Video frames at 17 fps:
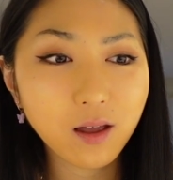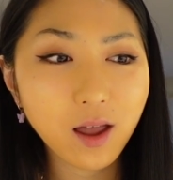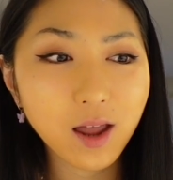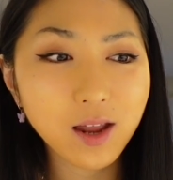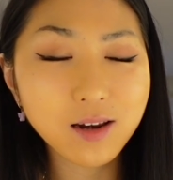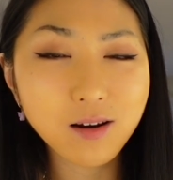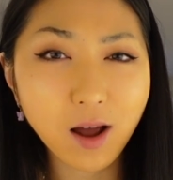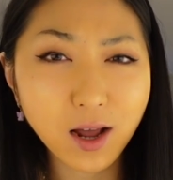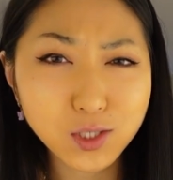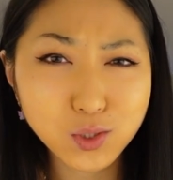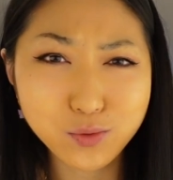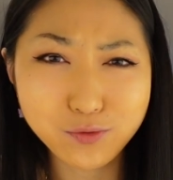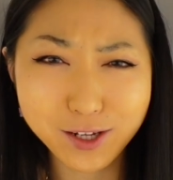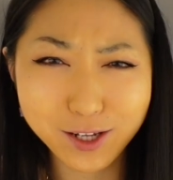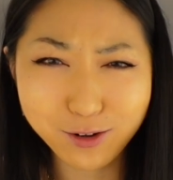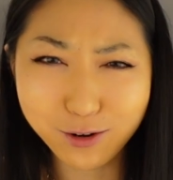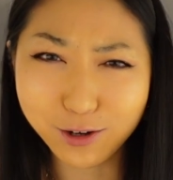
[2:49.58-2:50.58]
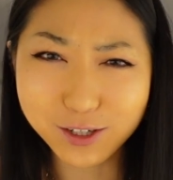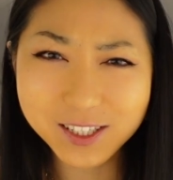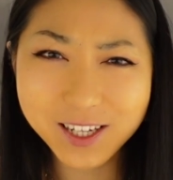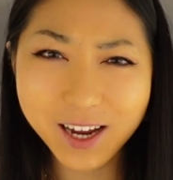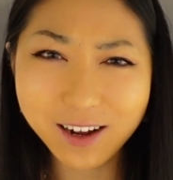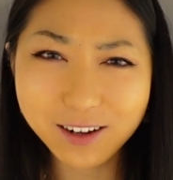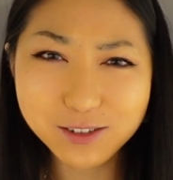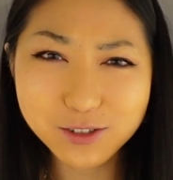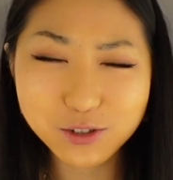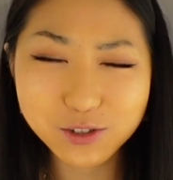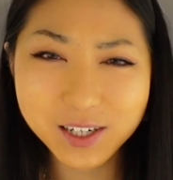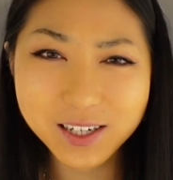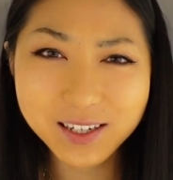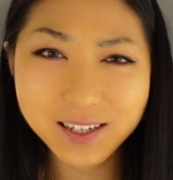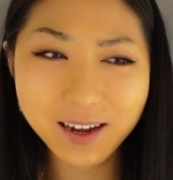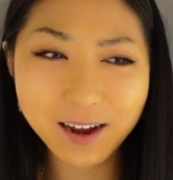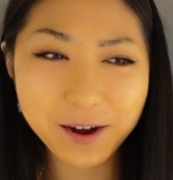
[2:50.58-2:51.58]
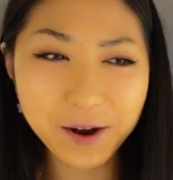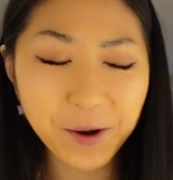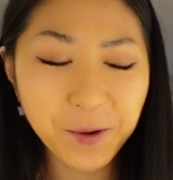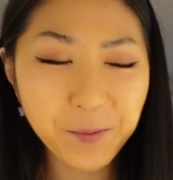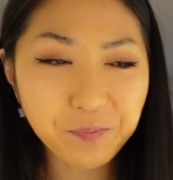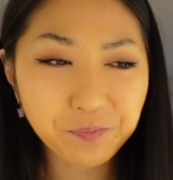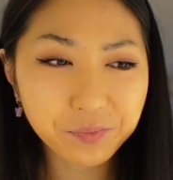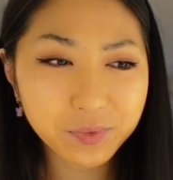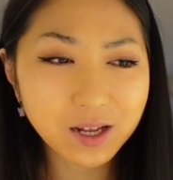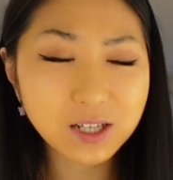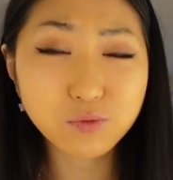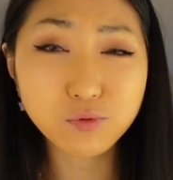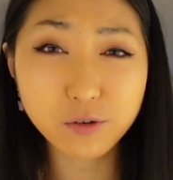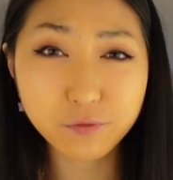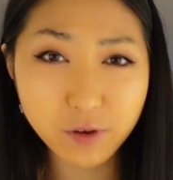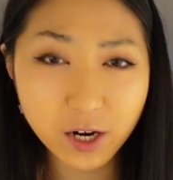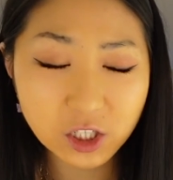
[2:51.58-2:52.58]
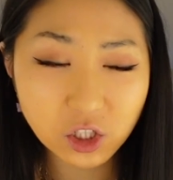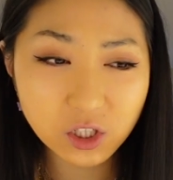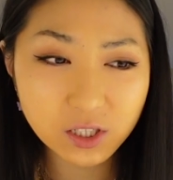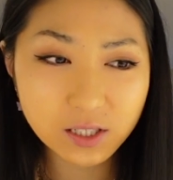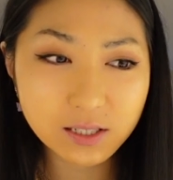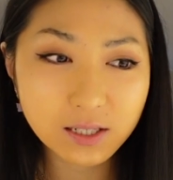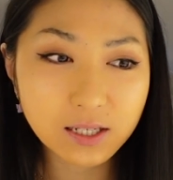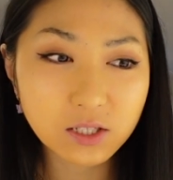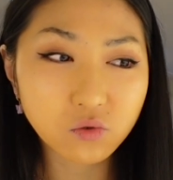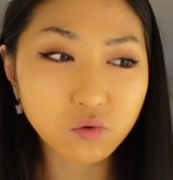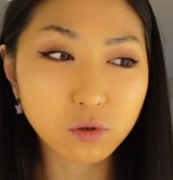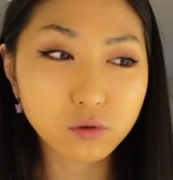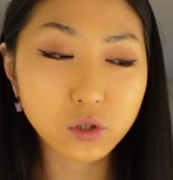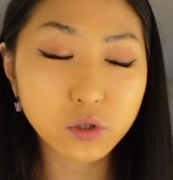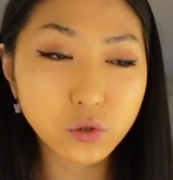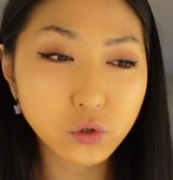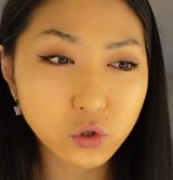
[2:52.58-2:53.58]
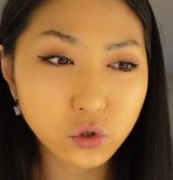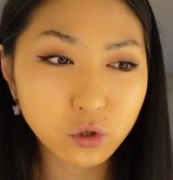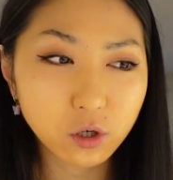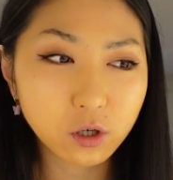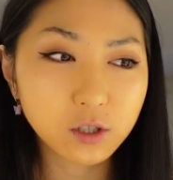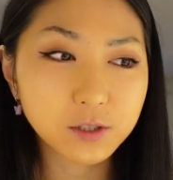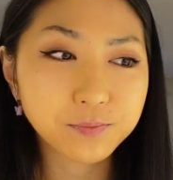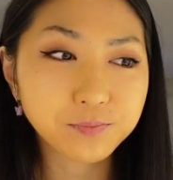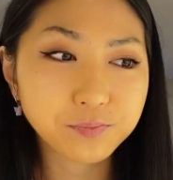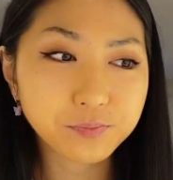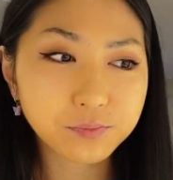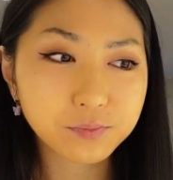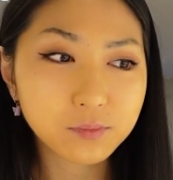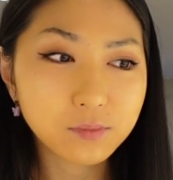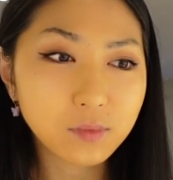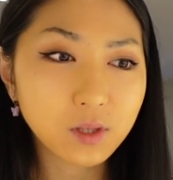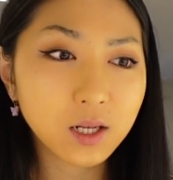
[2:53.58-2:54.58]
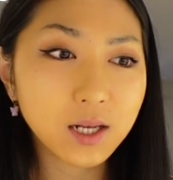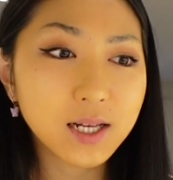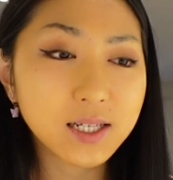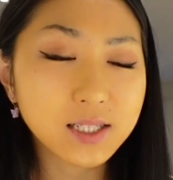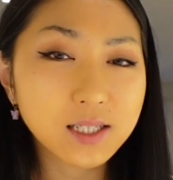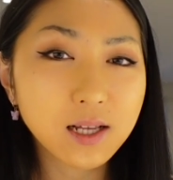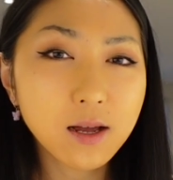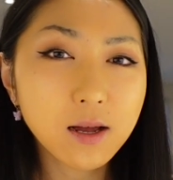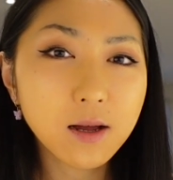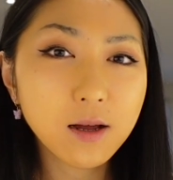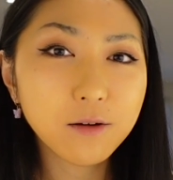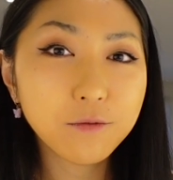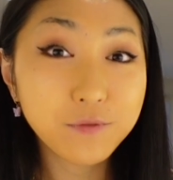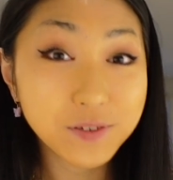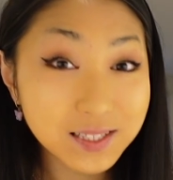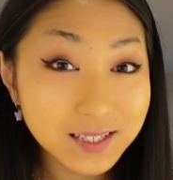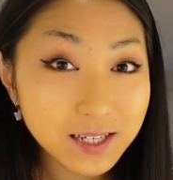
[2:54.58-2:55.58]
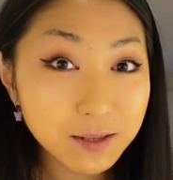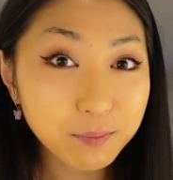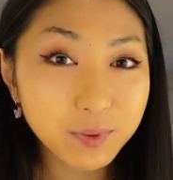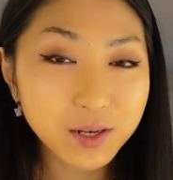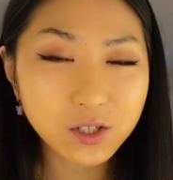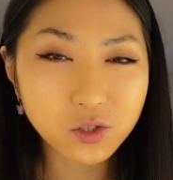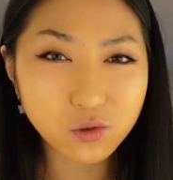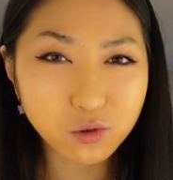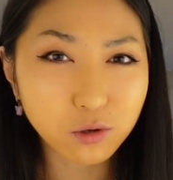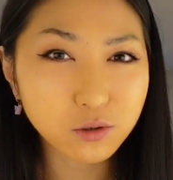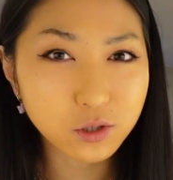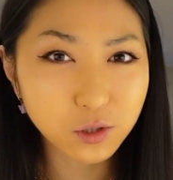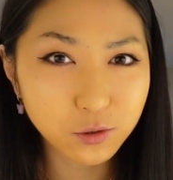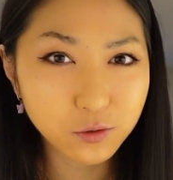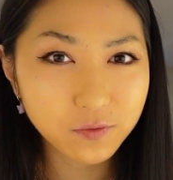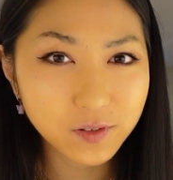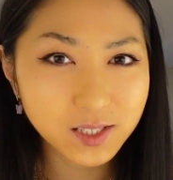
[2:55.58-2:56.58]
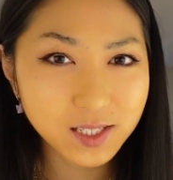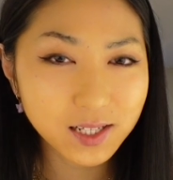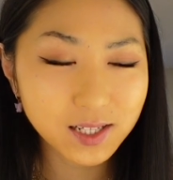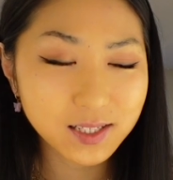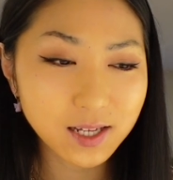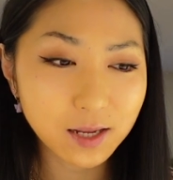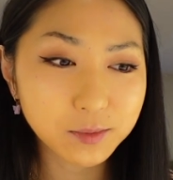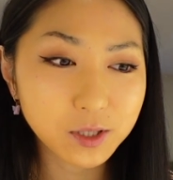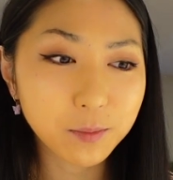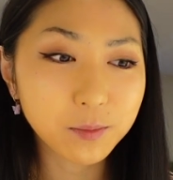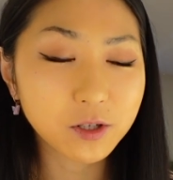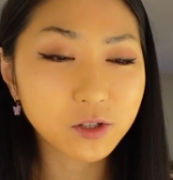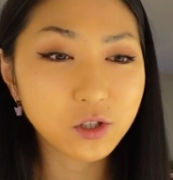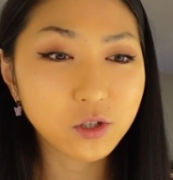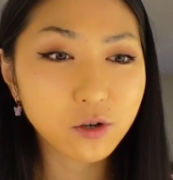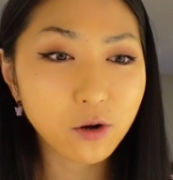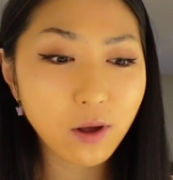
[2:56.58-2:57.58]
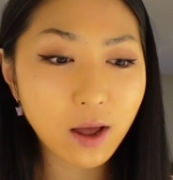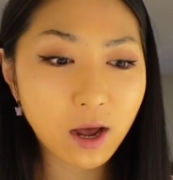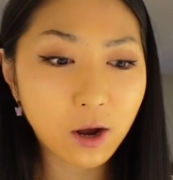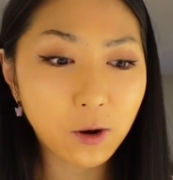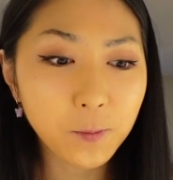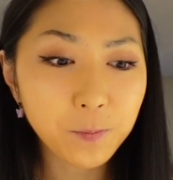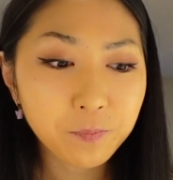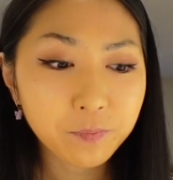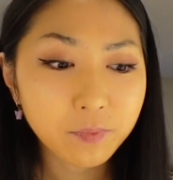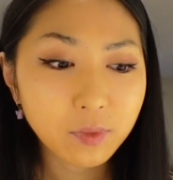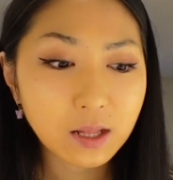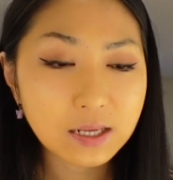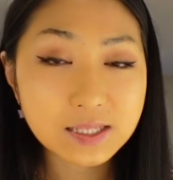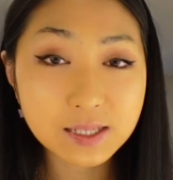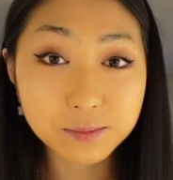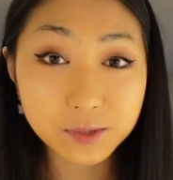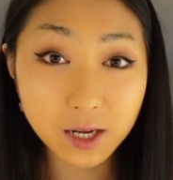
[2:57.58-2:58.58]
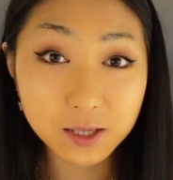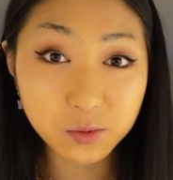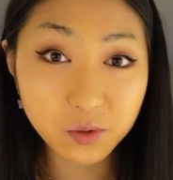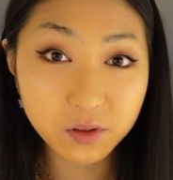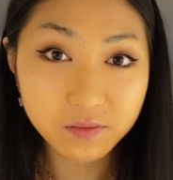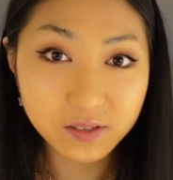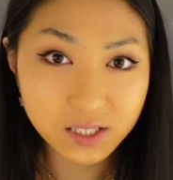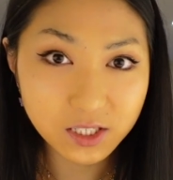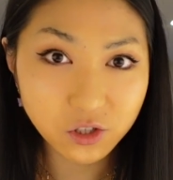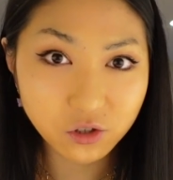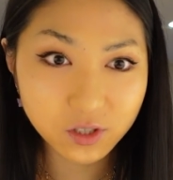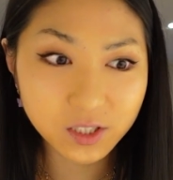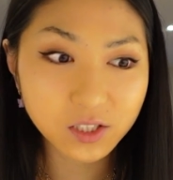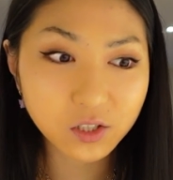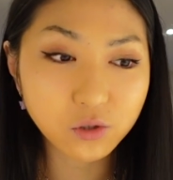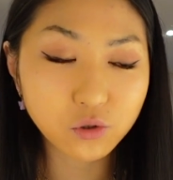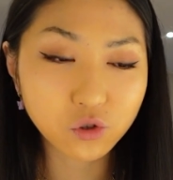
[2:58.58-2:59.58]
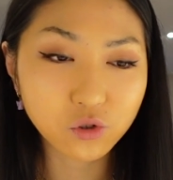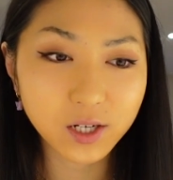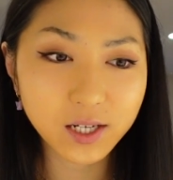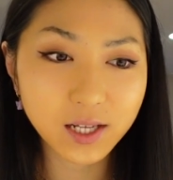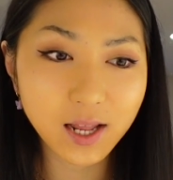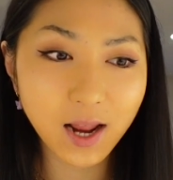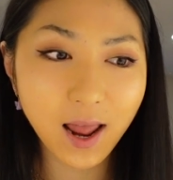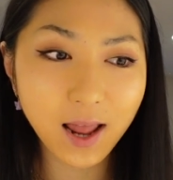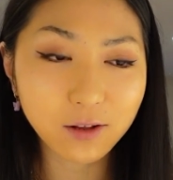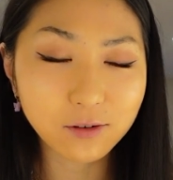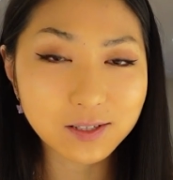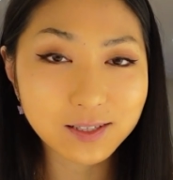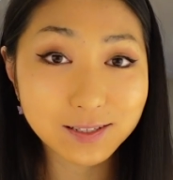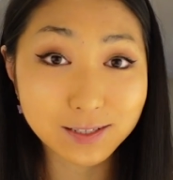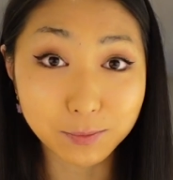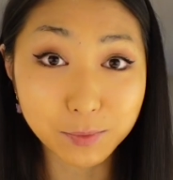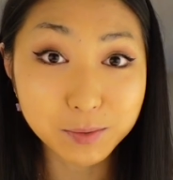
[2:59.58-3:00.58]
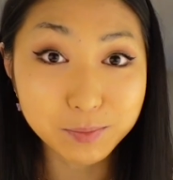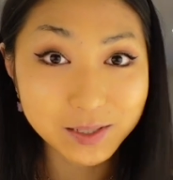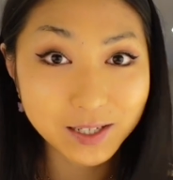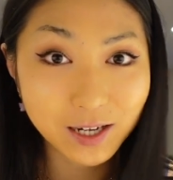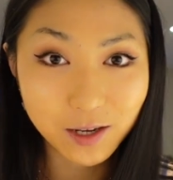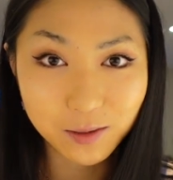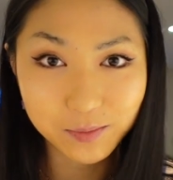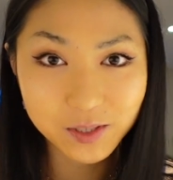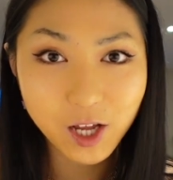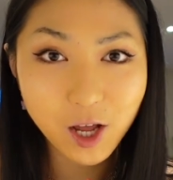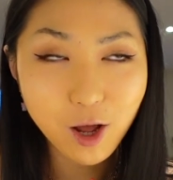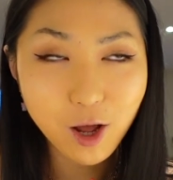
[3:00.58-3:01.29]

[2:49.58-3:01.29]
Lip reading: a nice sort of like cocktail drink. It's refreshing, it's not too strong, it's fizzy but it's not too fizzy at the same time, because you know how sometimes with fizzy drinks you drink it and your stomach becomes